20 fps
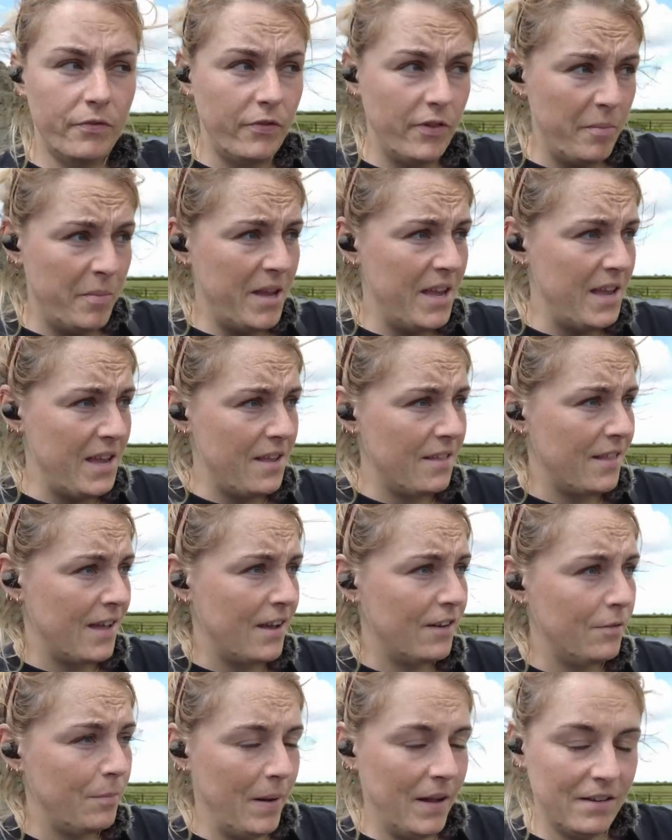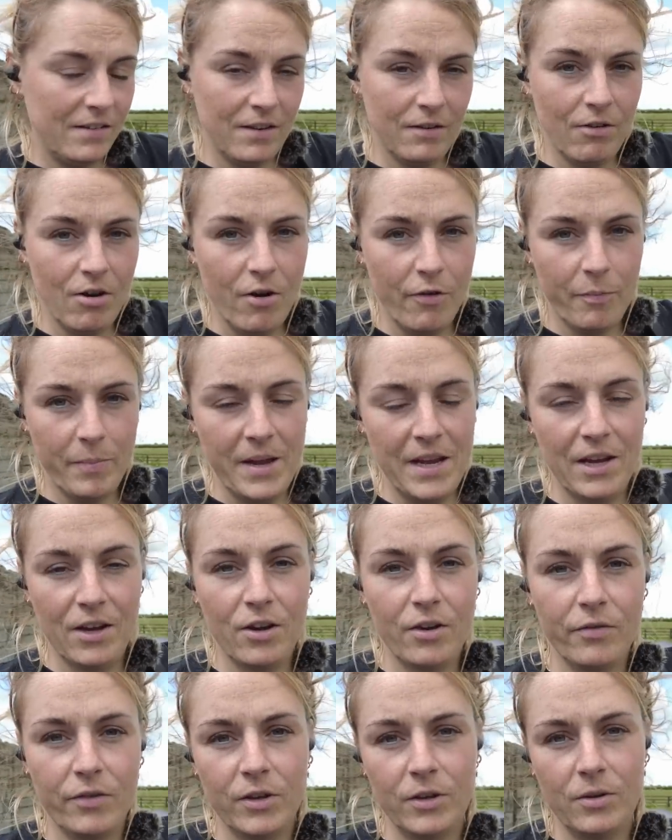for me, that's better off being
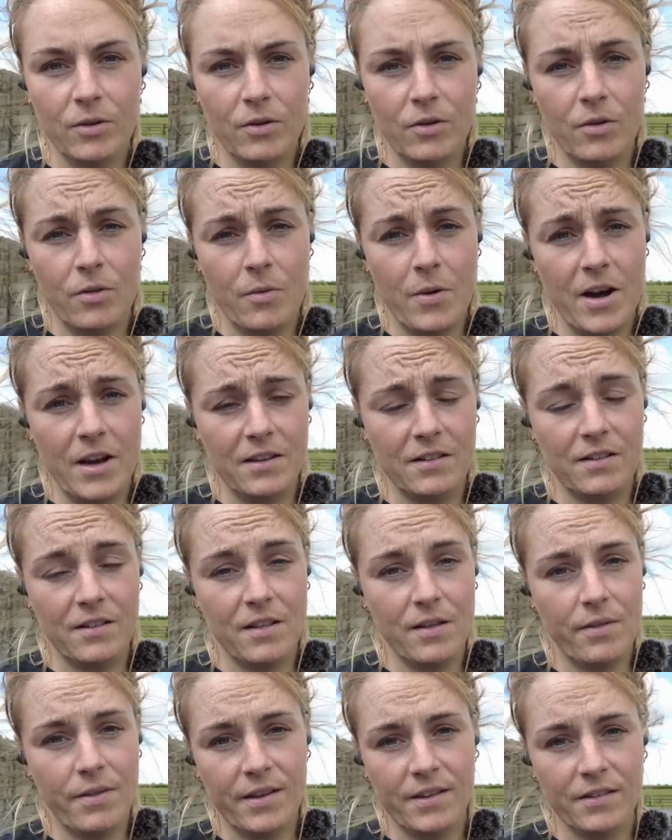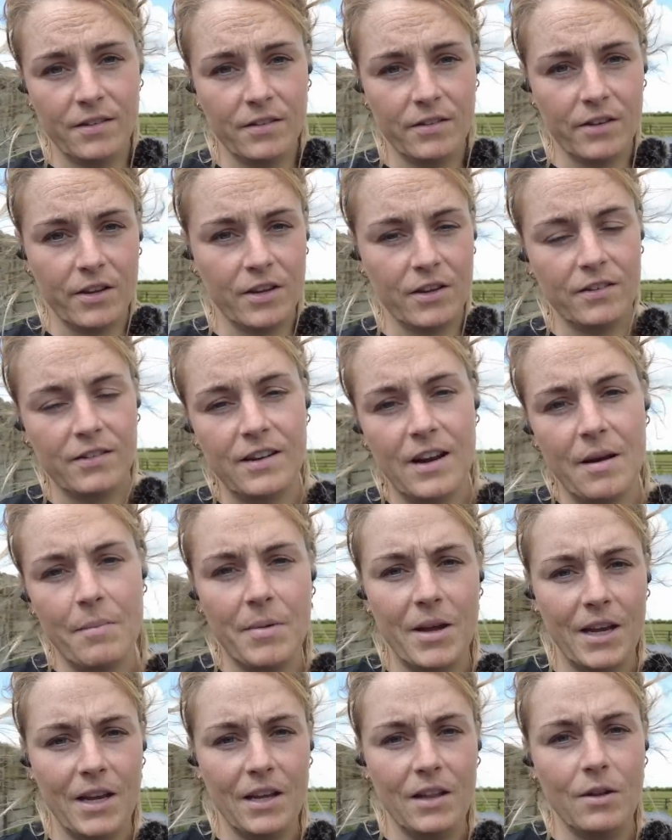covered, otherwise the thistles are going to start
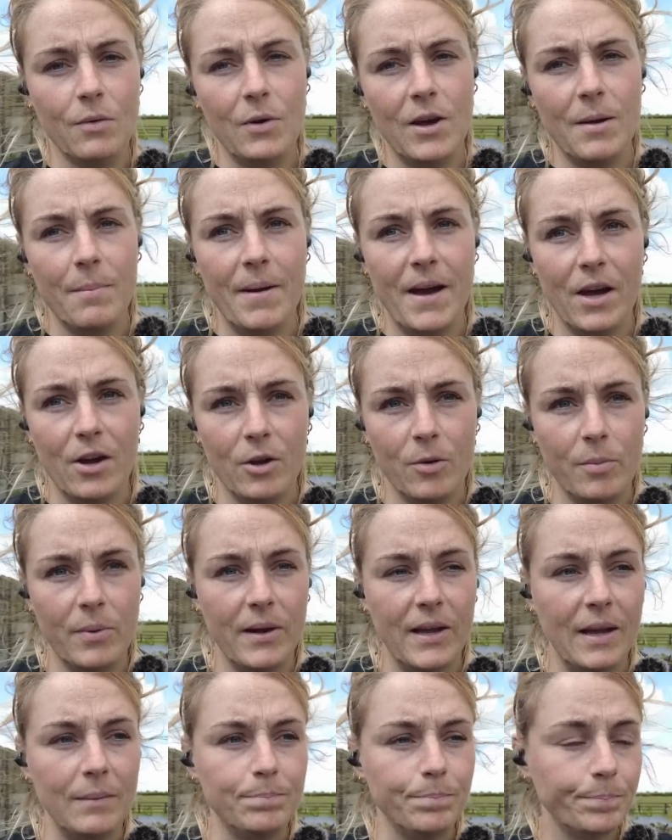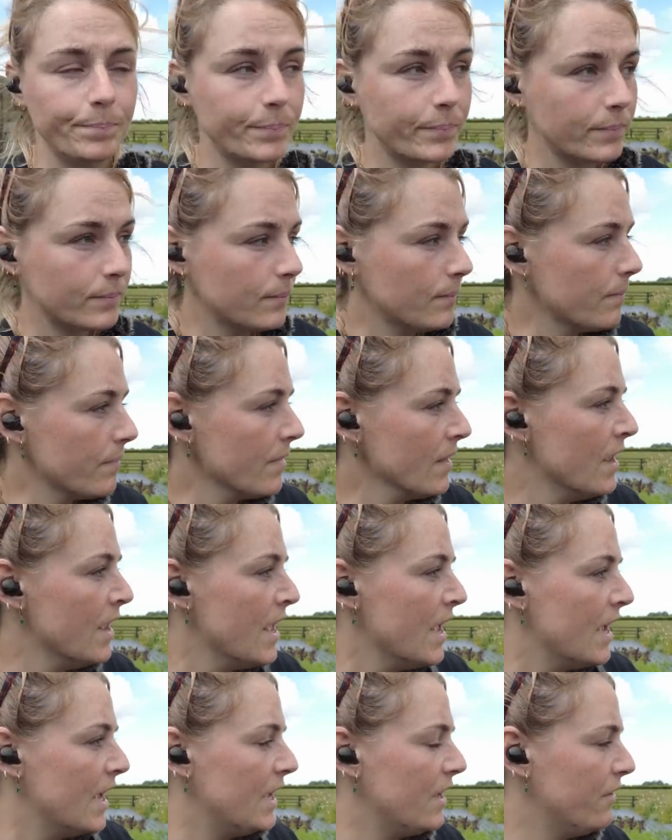making the way back up again.
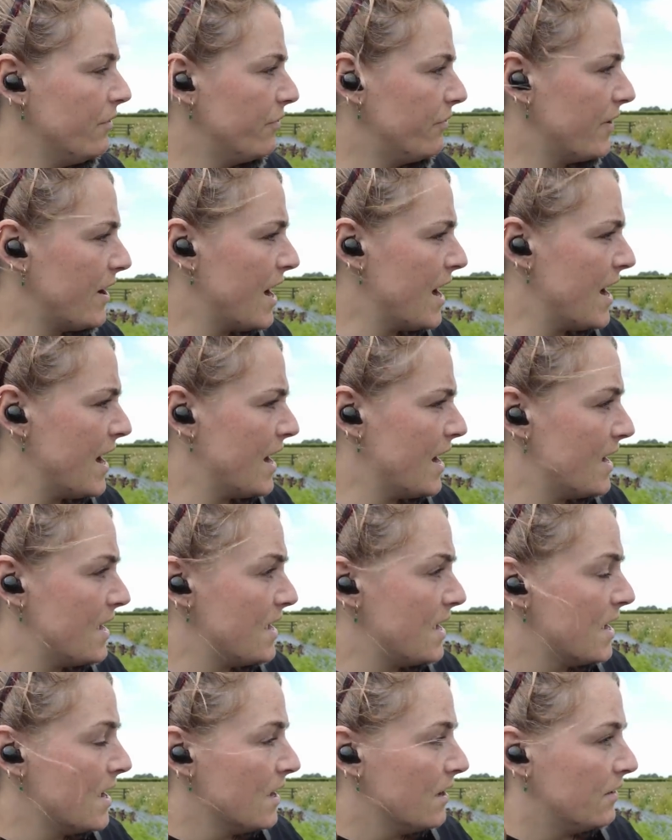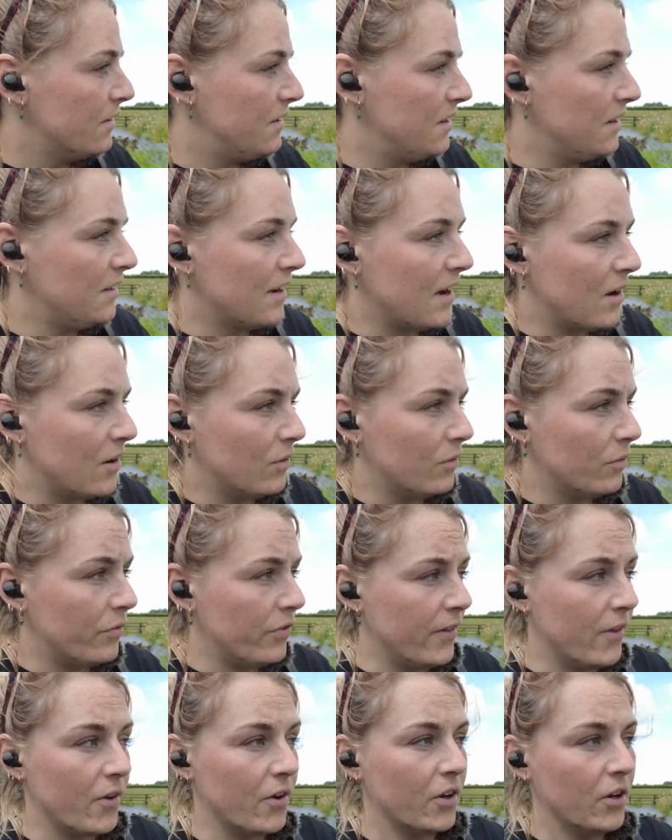If I sit down
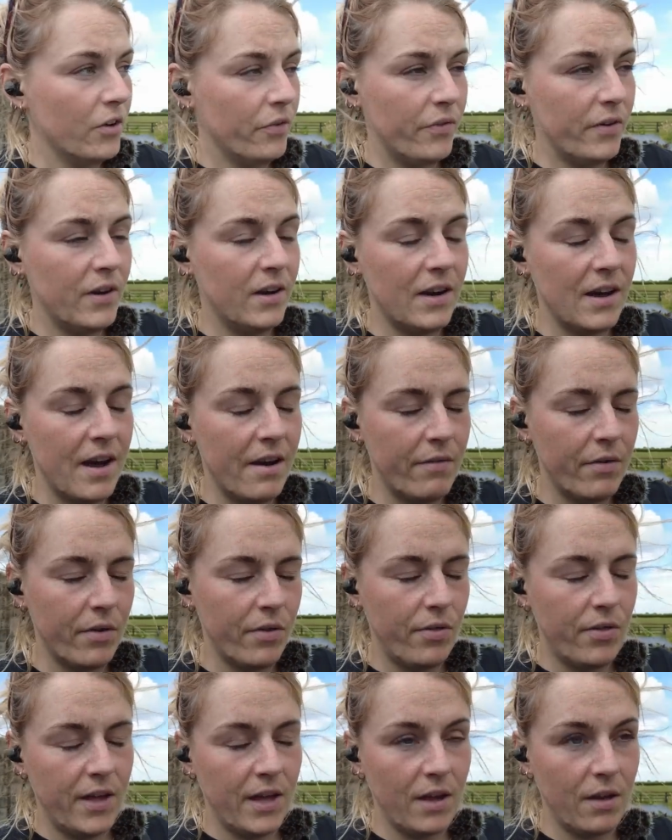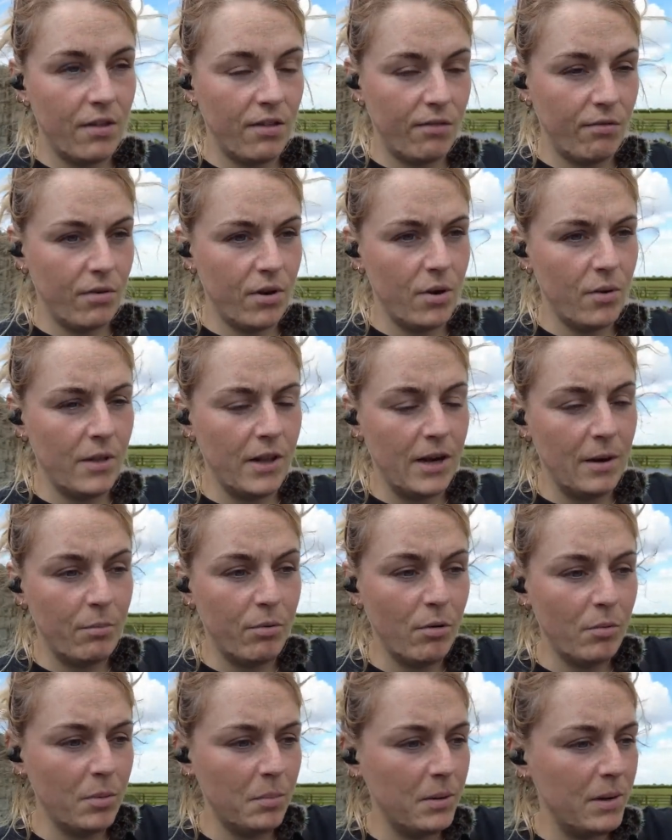for long enough and have a think through, then I
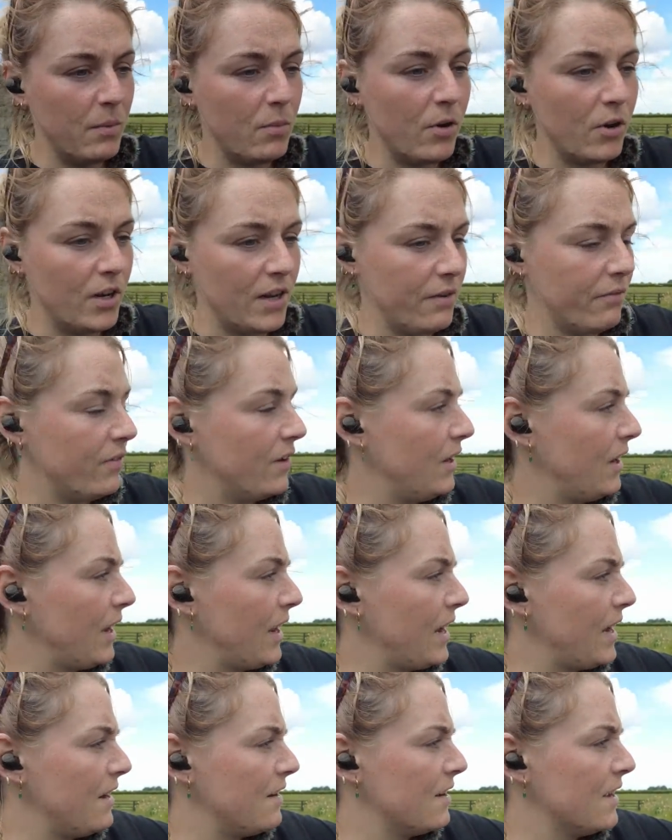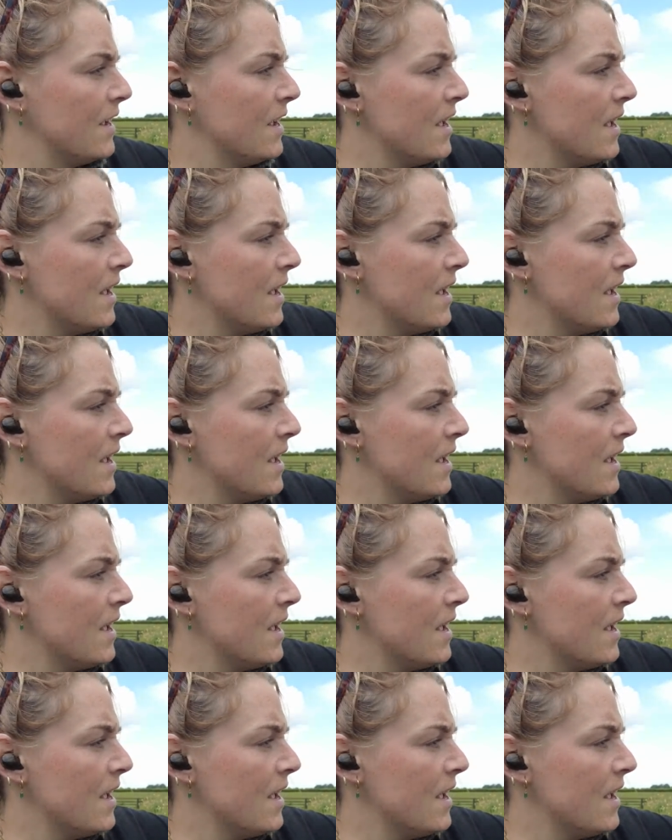probably won't even need